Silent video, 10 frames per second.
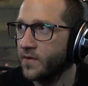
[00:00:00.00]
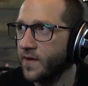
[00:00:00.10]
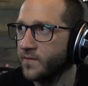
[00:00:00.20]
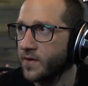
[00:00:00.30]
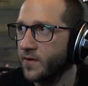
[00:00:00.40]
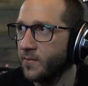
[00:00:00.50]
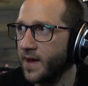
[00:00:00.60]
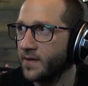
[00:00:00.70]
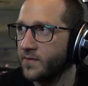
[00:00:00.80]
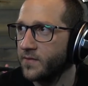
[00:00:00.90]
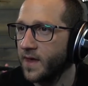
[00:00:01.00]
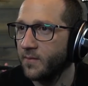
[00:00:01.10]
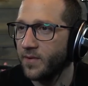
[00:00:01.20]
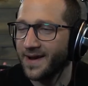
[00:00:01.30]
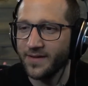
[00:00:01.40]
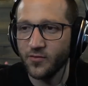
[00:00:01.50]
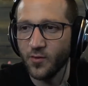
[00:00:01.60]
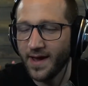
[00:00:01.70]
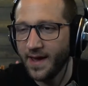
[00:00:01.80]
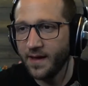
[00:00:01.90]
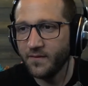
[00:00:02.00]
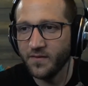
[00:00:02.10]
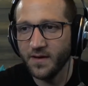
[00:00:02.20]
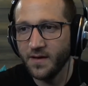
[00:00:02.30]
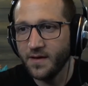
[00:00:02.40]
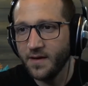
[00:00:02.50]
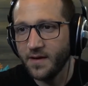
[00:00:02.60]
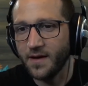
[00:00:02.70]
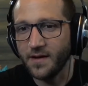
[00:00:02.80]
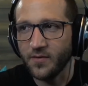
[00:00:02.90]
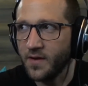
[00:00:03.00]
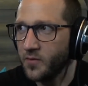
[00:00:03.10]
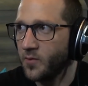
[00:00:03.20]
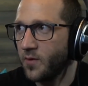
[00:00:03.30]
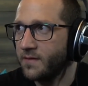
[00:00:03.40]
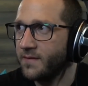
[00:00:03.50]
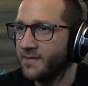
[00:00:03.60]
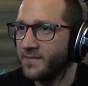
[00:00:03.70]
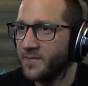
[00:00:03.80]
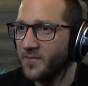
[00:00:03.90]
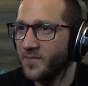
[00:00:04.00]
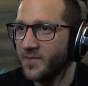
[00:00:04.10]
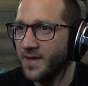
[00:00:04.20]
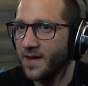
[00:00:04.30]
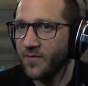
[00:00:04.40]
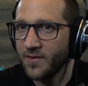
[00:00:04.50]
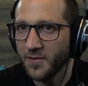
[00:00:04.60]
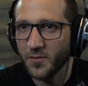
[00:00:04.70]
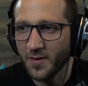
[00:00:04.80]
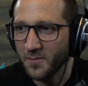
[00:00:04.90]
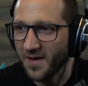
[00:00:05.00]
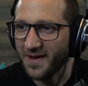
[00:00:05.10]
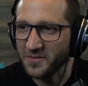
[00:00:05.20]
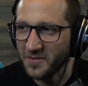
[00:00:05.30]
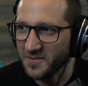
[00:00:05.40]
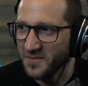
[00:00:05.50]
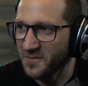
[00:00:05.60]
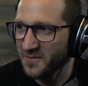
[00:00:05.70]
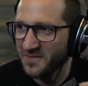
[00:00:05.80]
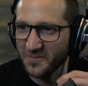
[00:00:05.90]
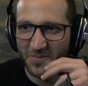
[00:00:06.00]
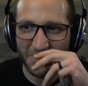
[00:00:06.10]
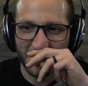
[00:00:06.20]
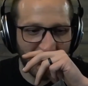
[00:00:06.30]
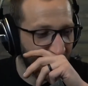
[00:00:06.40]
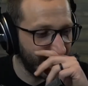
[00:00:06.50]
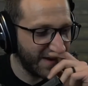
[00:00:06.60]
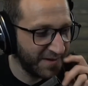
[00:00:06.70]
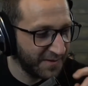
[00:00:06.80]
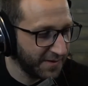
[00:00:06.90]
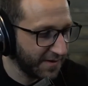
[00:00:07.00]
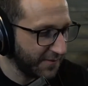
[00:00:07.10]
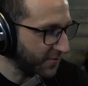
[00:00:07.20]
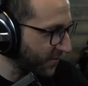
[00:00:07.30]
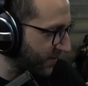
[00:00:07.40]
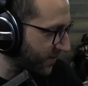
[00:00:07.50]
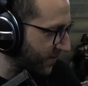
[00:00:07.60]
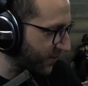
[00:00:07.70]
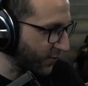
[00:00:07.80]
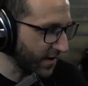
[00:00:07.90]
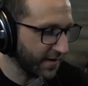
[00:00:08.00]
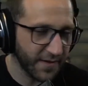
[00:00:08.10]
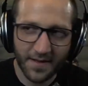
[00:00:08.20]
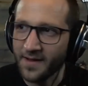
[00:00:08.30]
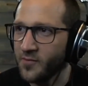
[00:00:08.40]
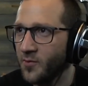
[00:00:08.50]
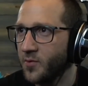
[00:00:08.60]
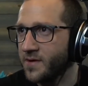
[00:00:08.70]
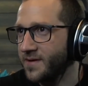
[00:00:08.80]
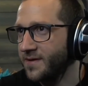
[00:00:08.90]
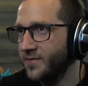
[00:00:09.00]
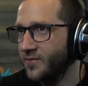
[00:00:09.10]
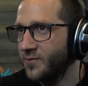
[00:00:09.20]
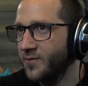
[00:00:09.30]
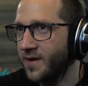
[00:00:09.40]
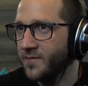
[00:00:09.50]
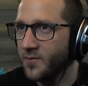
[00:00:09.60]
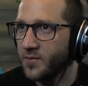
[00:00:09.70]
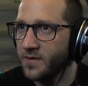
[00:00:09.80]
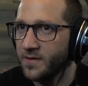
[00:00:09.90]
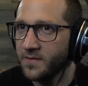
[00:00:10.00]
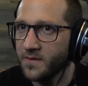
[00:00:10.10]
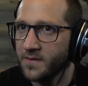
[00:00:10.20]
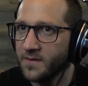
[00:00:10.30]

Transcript: you'll have to nice. go back and do that. But I do have yeah. another one. I have another unboxing to do. I'm gonna head out okay. of here in a minute. Rik but... does not know what it is. You do not know what it is.